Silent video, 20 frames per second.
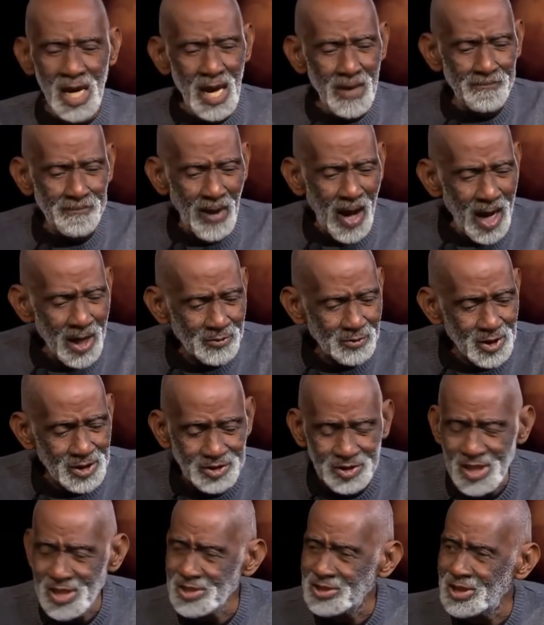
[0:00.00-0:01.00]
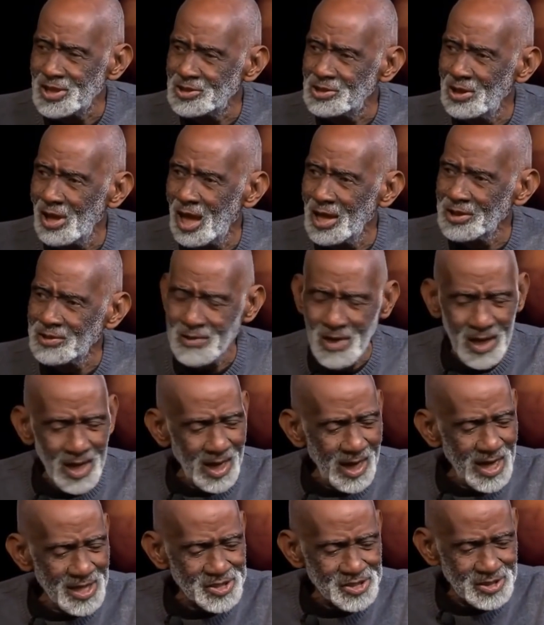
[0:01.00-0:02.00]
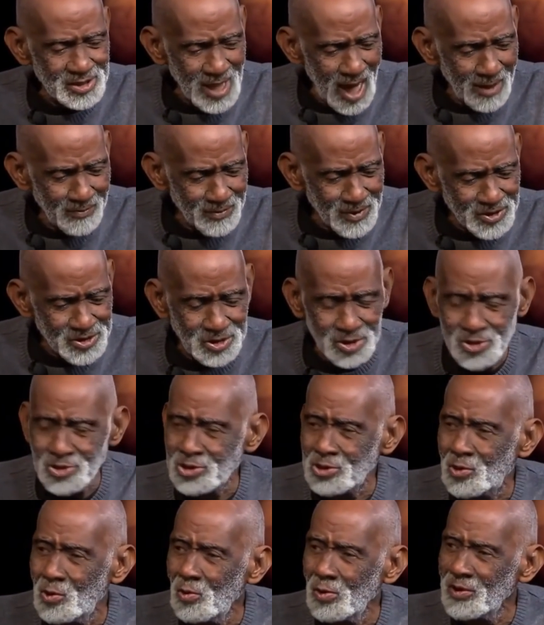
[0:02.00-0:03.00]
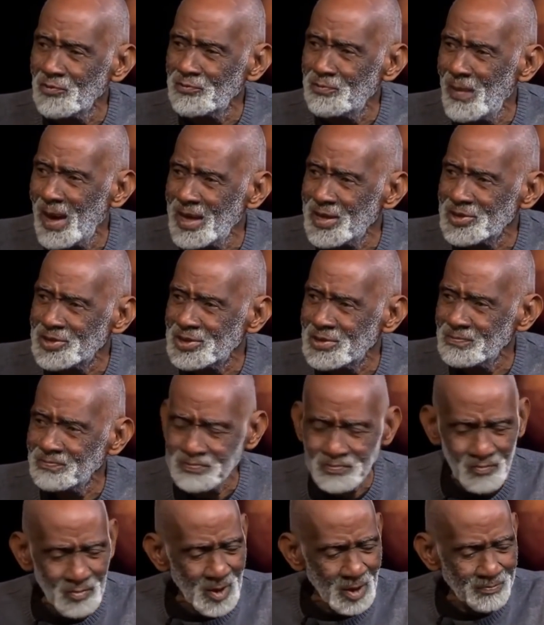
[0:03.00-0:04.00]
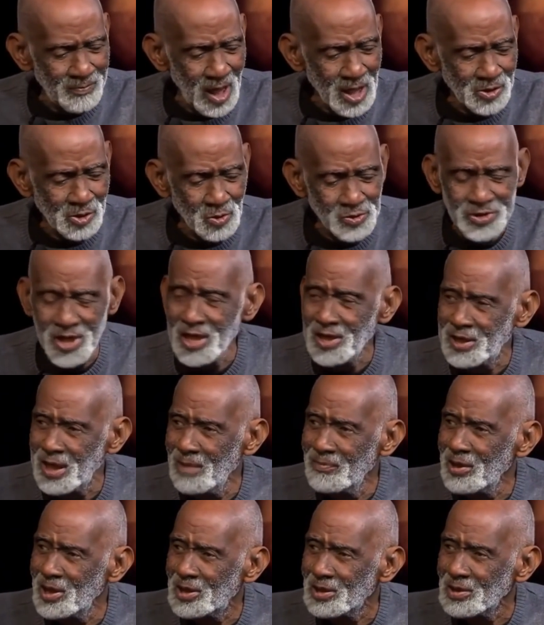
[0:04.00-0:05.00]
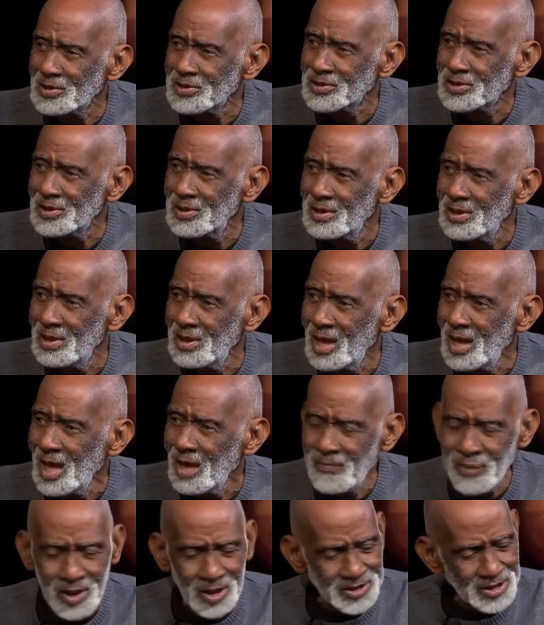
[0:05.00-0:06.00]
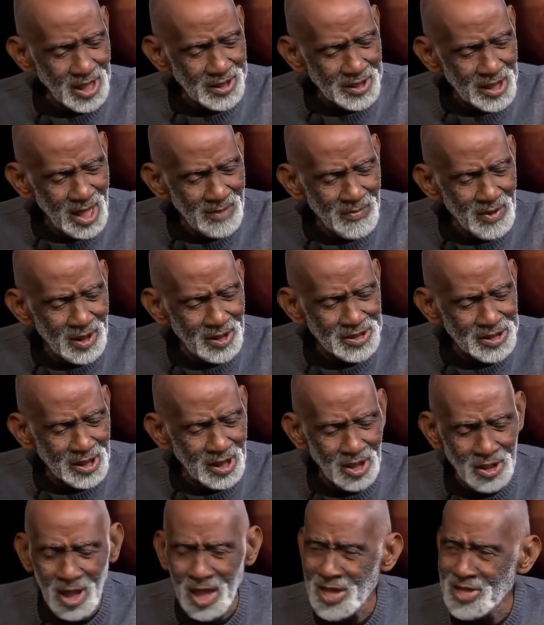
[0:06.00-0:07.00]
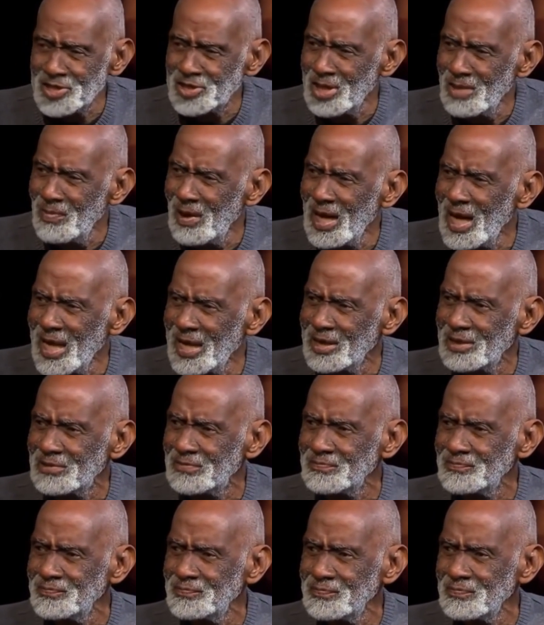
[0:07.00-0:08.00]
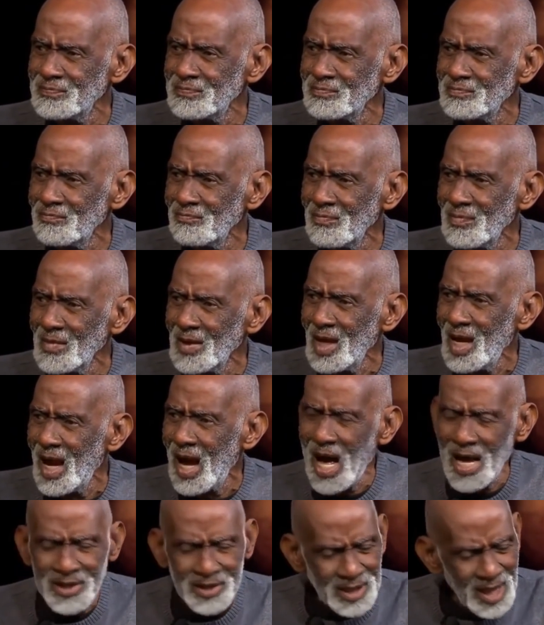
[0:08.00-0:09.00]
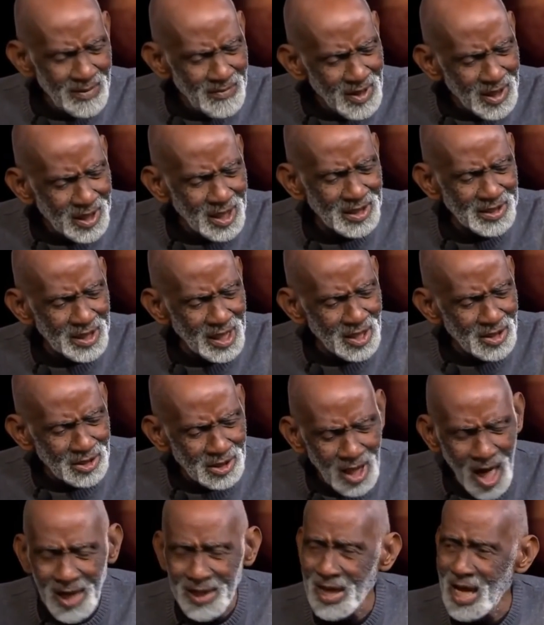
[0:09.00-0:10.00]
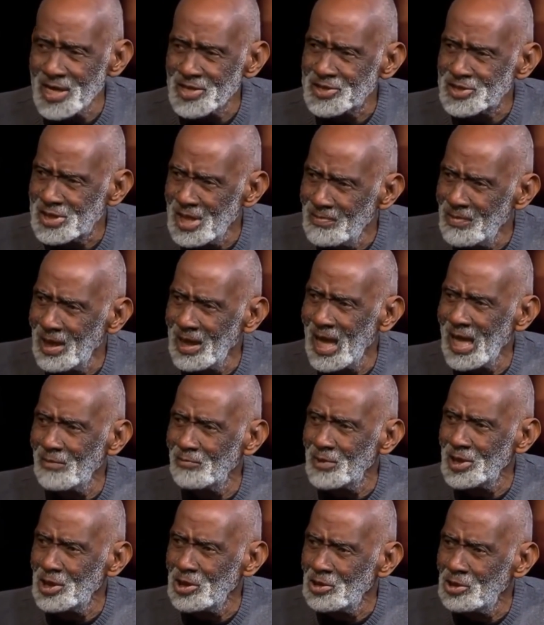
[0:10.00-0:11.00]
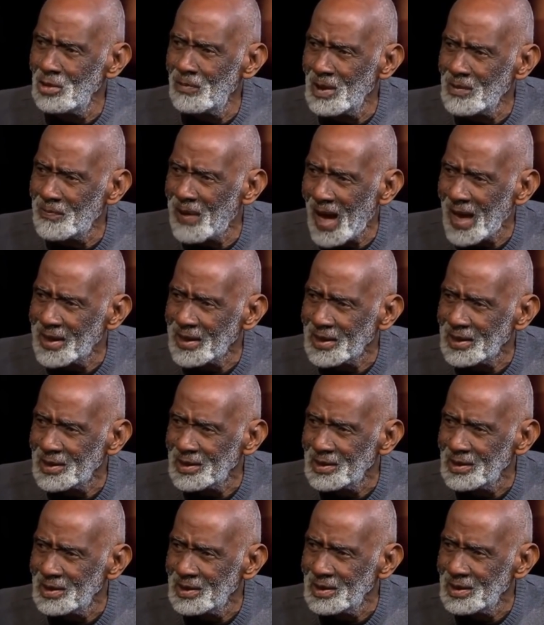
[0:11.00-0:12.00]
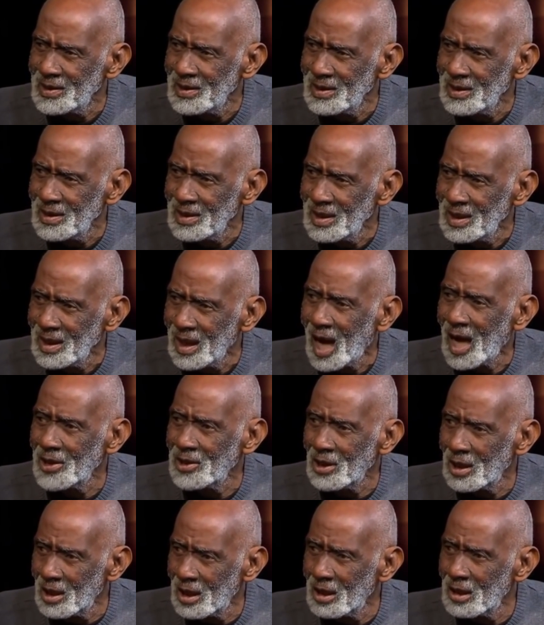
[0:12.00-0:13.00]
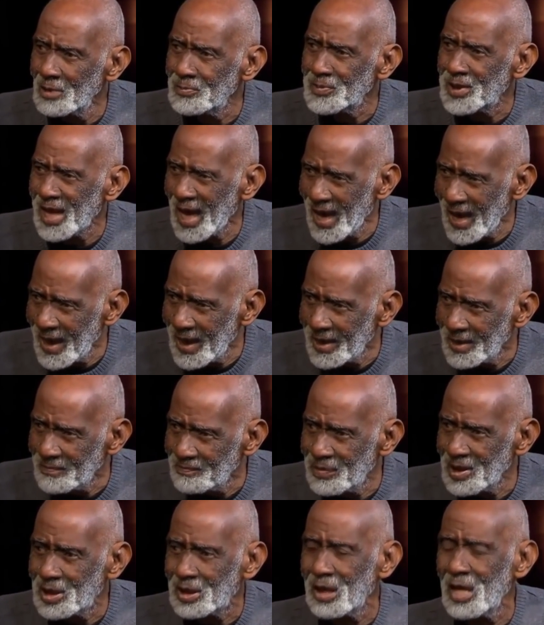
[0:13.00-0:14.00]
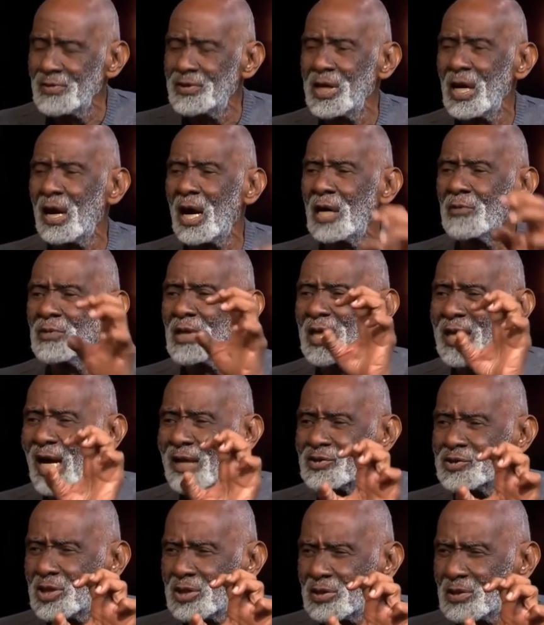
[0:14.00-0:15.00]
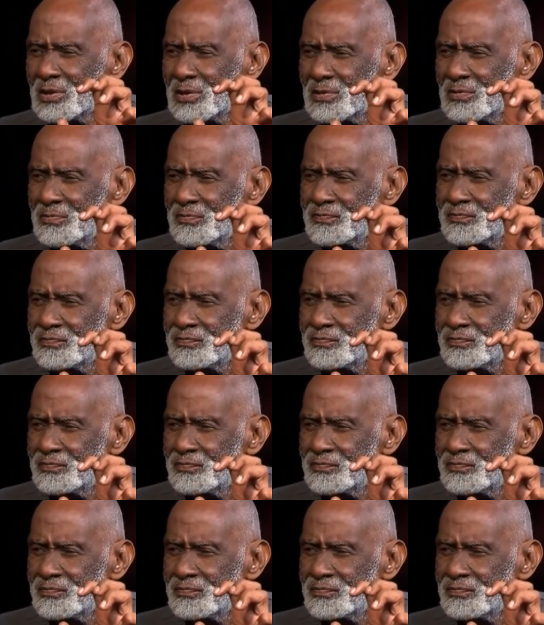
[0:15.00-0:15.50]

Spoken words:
Hippocrates did not establish the school of medicine by using chemicals because the chemicals cannot assimilate. A chemical cannot assimilate with the human body. An herb can because they are electrical.